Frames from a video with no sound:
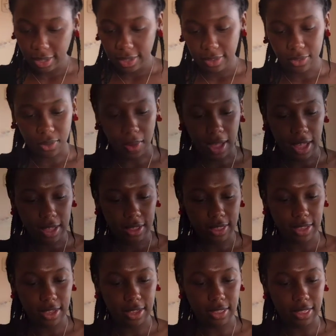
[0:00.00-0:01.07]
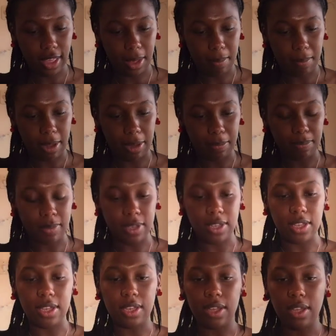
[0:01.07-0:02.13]
So I think that might
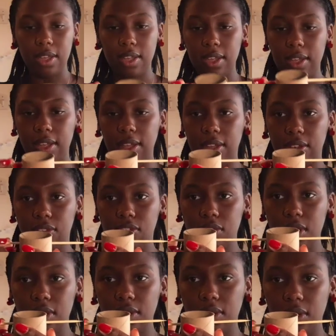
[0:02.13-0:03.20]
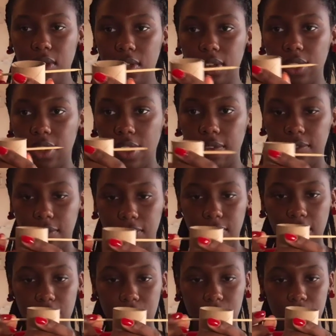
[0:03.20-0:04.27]
be just long enough to
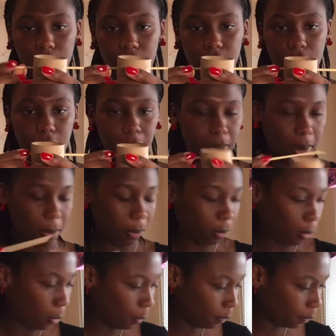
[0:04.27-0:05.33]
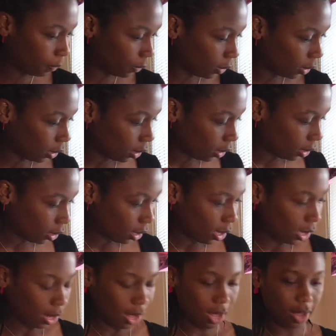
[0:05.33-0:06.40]
fit through the toilet paper roll.
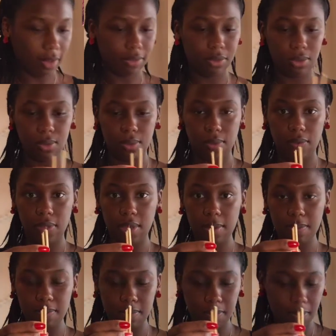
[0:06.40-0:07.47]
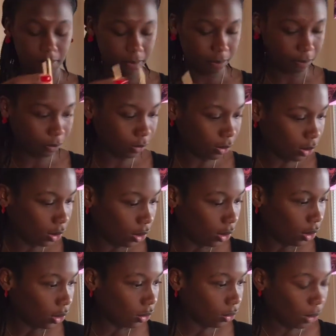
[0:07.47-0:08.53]
And I have 2 of them.
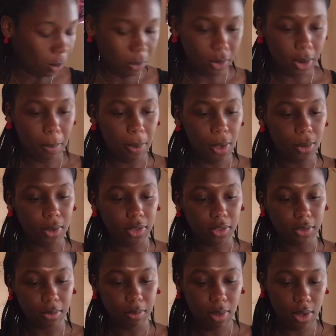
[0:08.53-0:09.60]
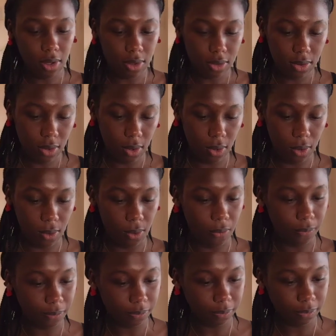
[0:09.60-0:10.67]
So I'm going to poke a small hole,
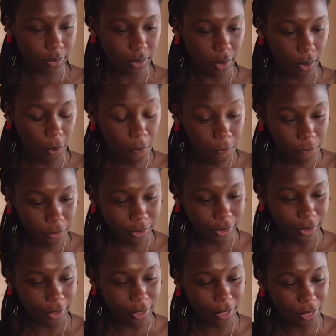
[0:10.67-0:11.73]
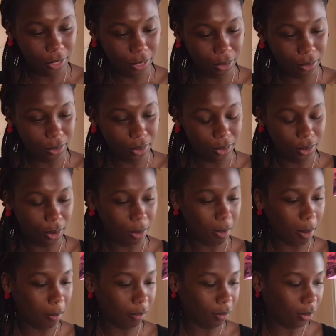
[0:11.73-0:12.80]
hopefully through the toilet
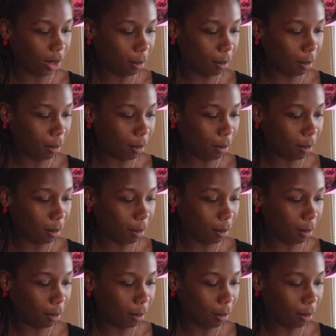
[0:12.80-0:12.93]
paper roll.